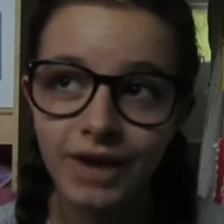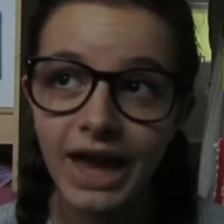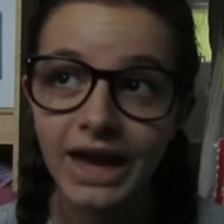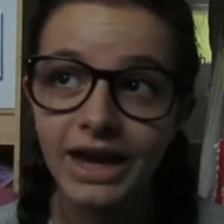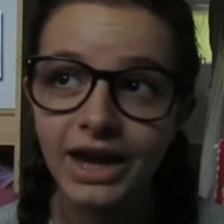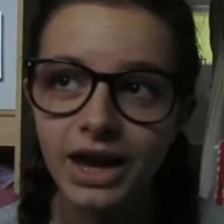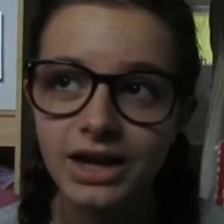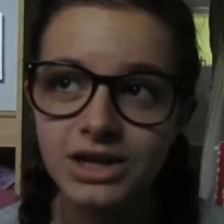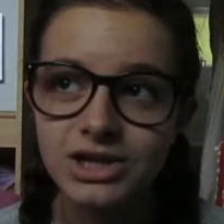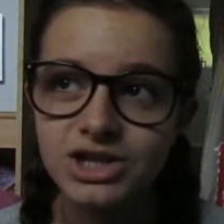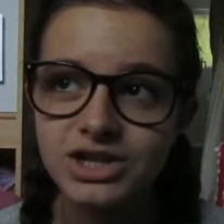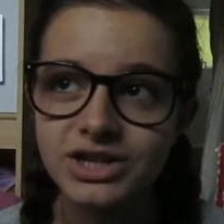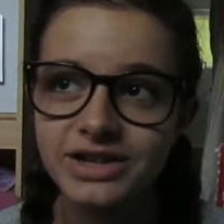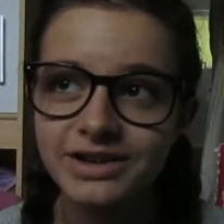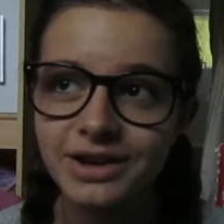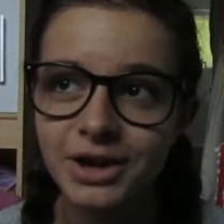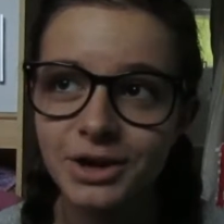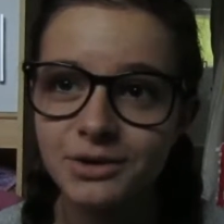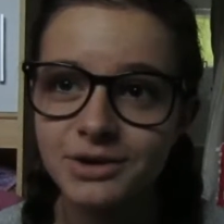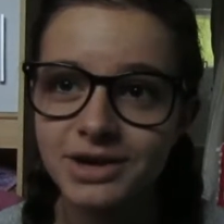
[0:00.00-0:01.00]
in case you
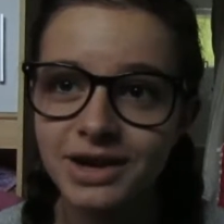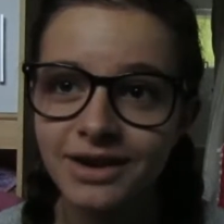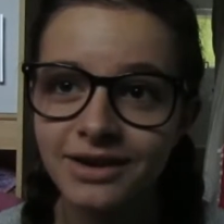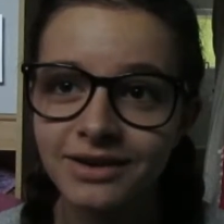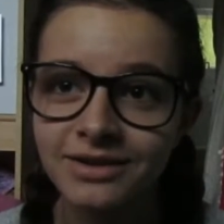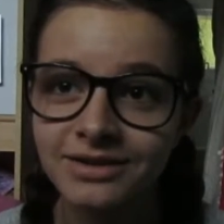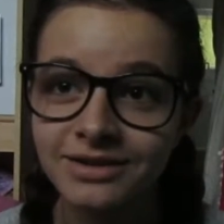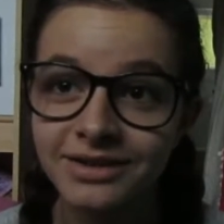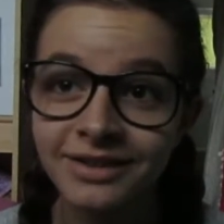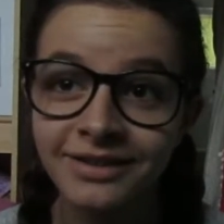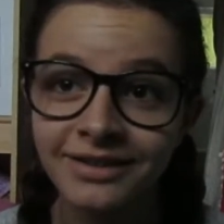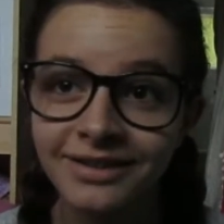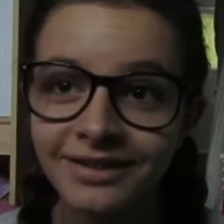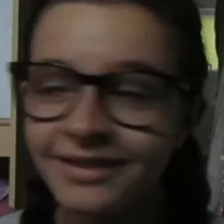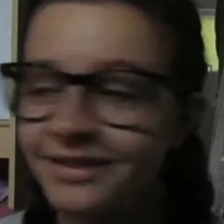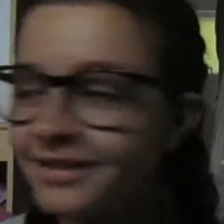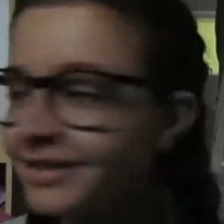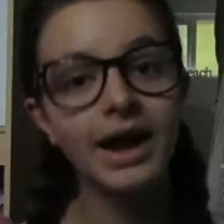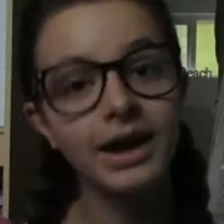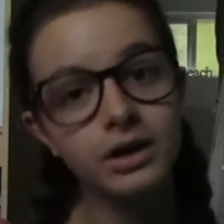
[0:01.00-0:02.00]
didn't notice. And
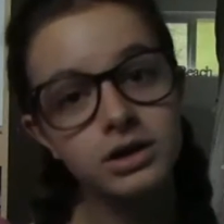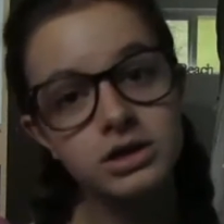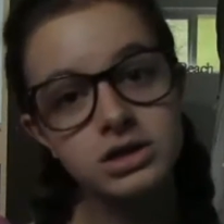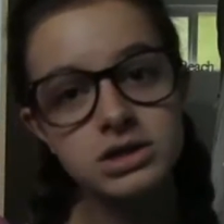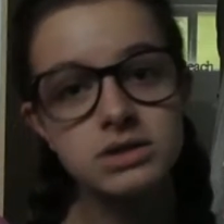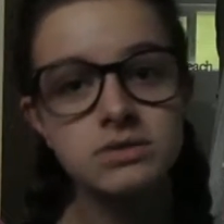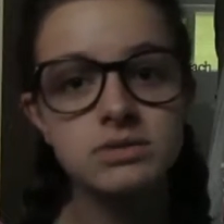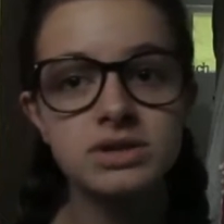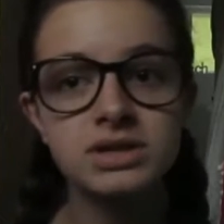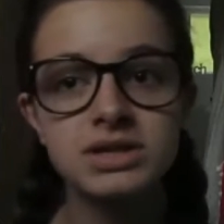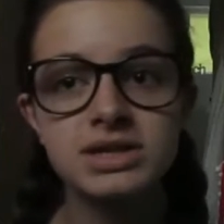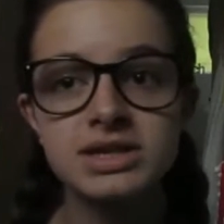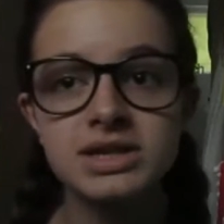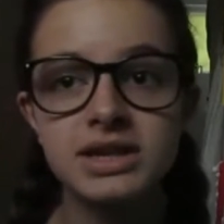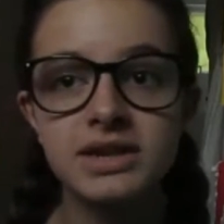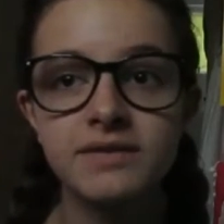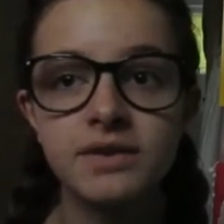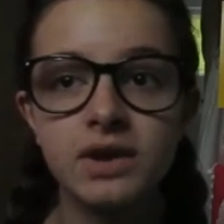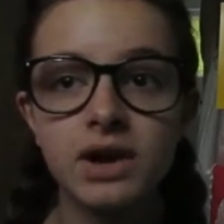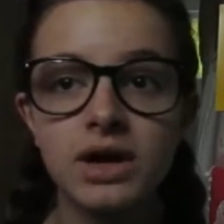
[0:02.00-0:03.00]
I just wanted to
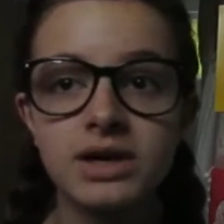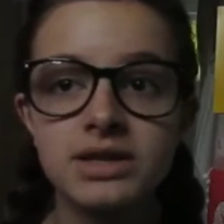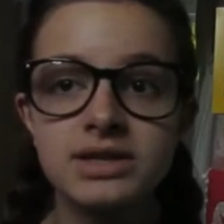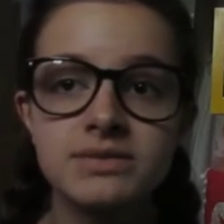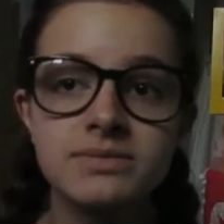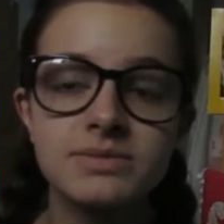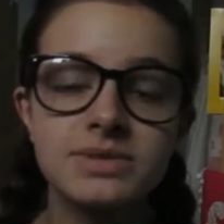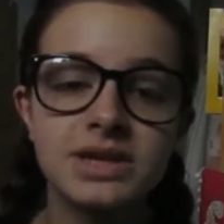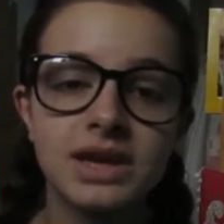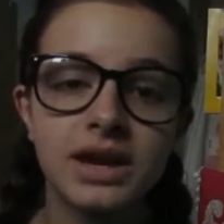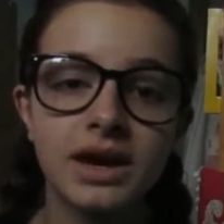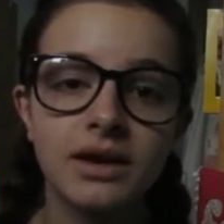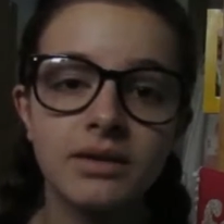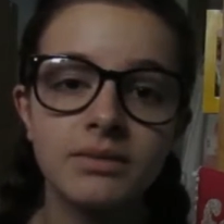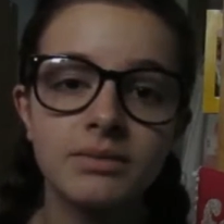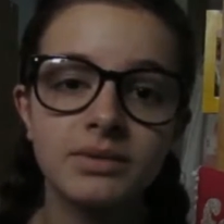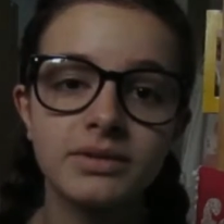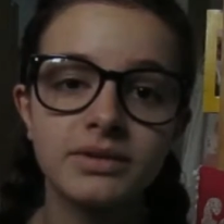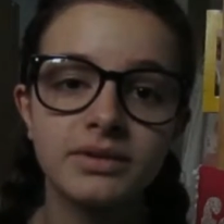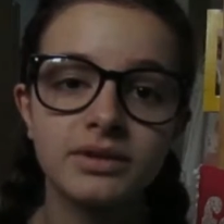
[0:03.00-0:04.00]
give you guys some
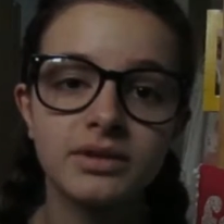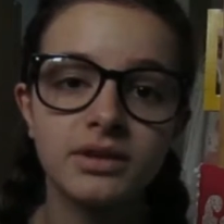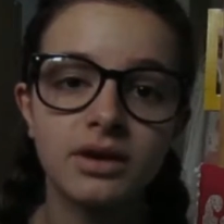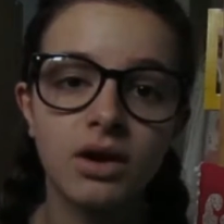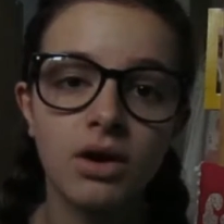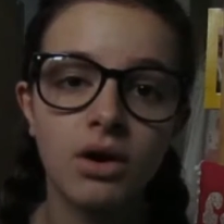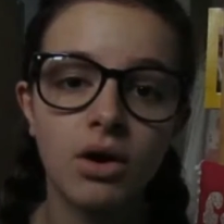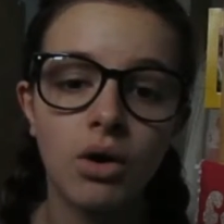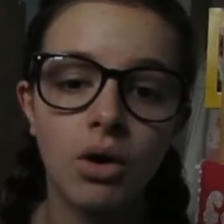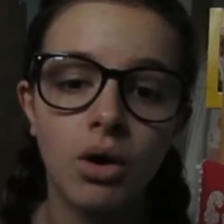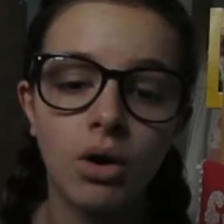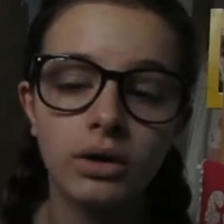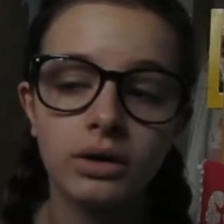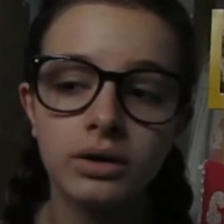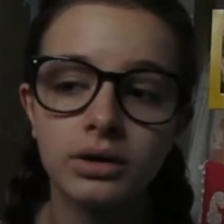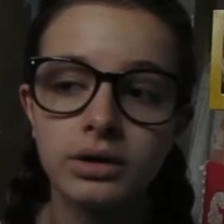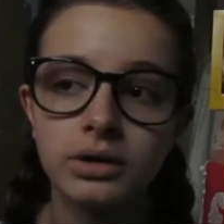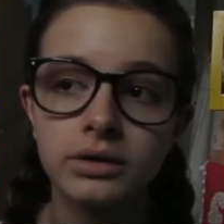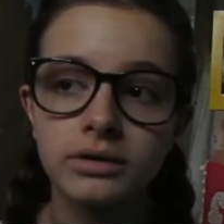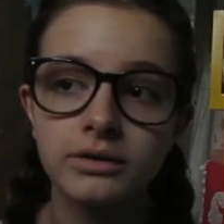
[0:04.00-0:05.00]
tips
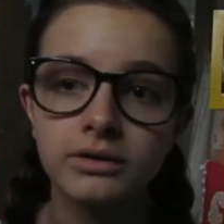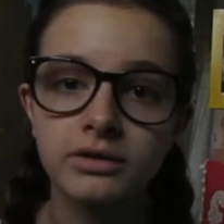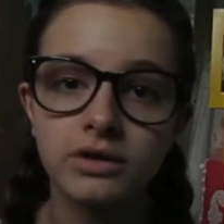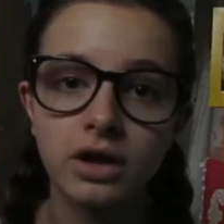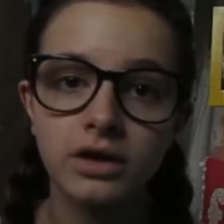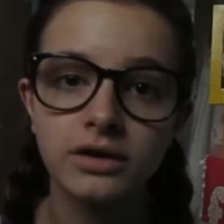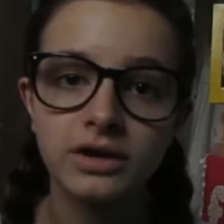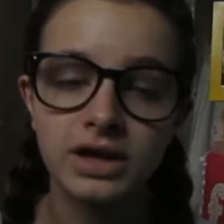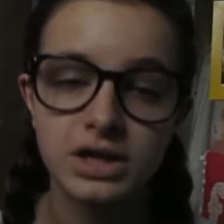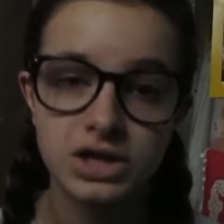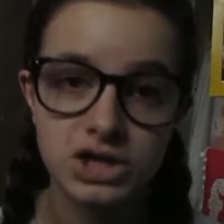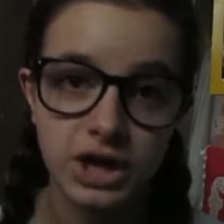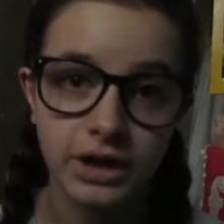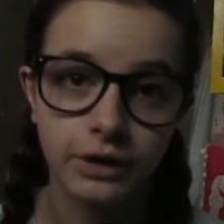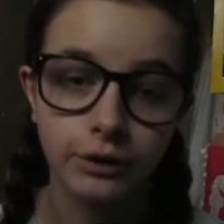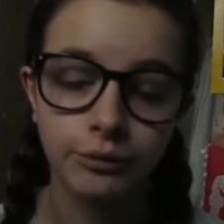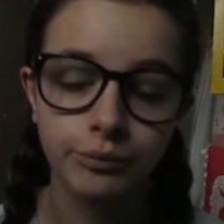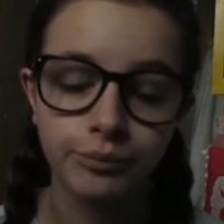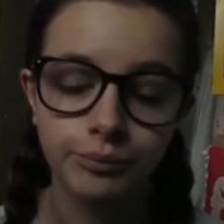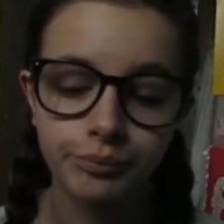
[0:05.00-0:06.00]
on starting a
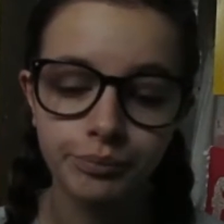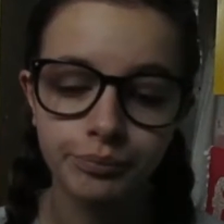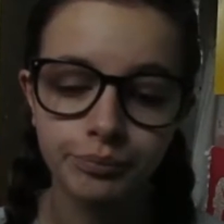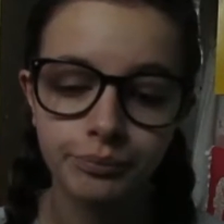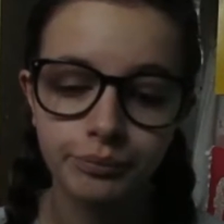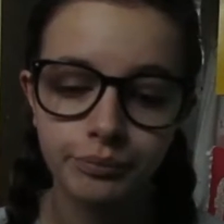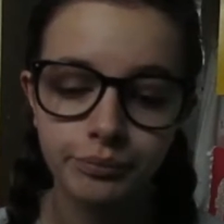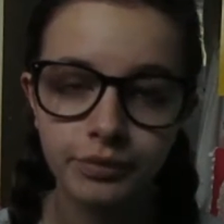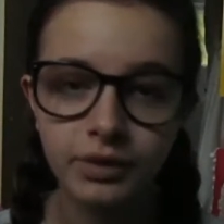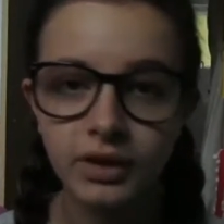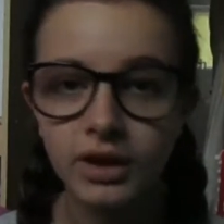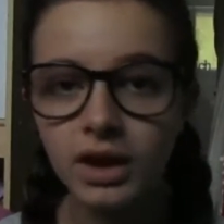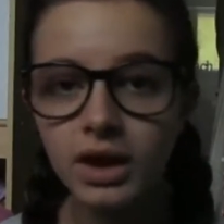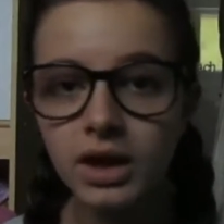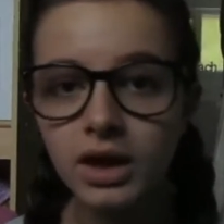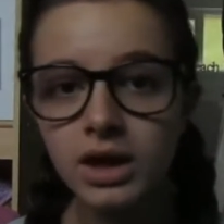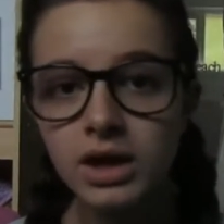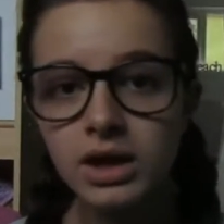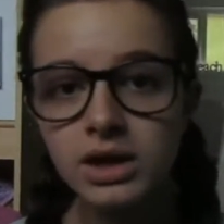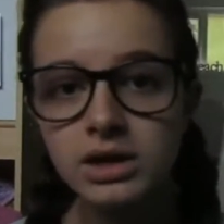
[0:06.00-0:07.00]
channel.
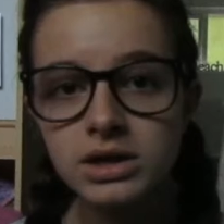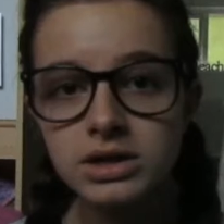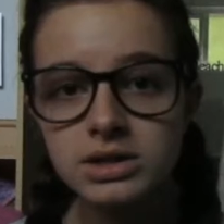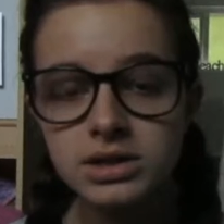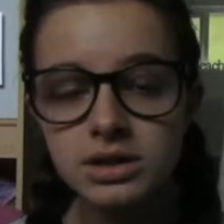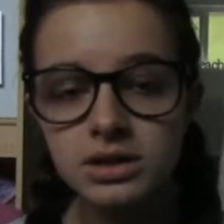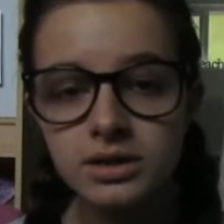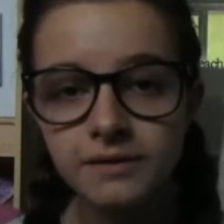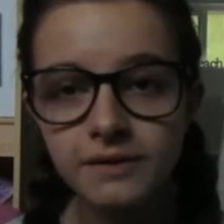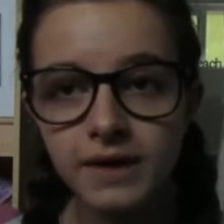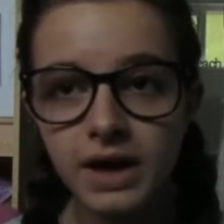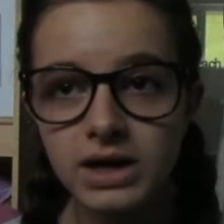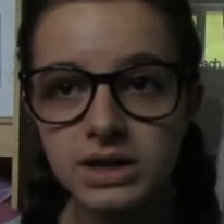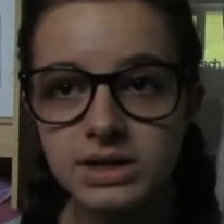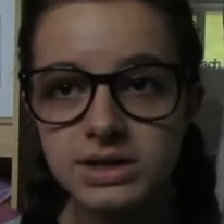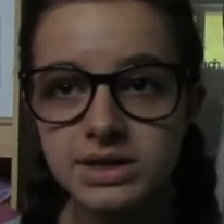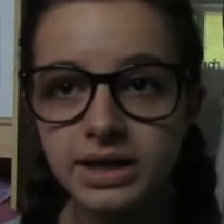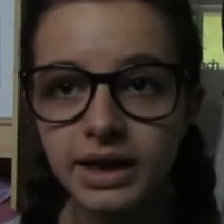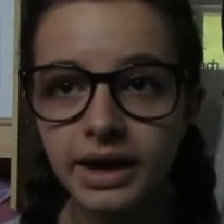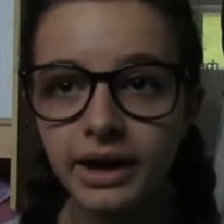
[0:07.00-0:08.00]
So the
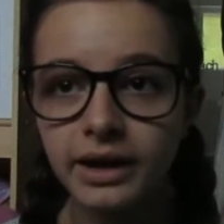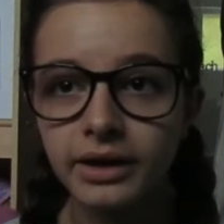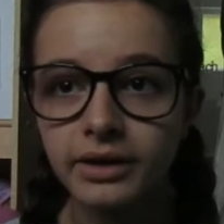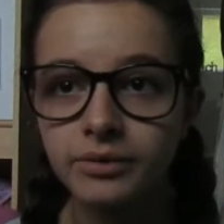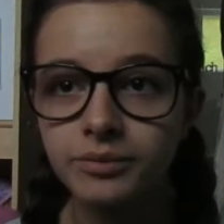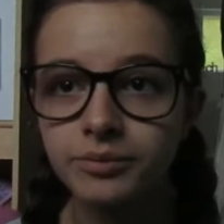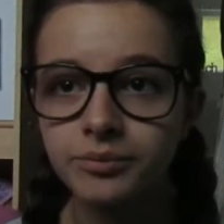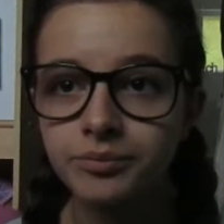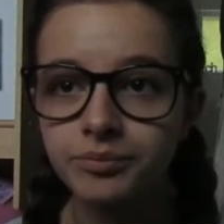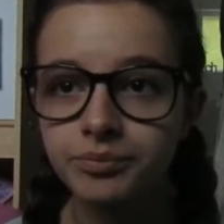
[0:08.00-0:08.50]
first thing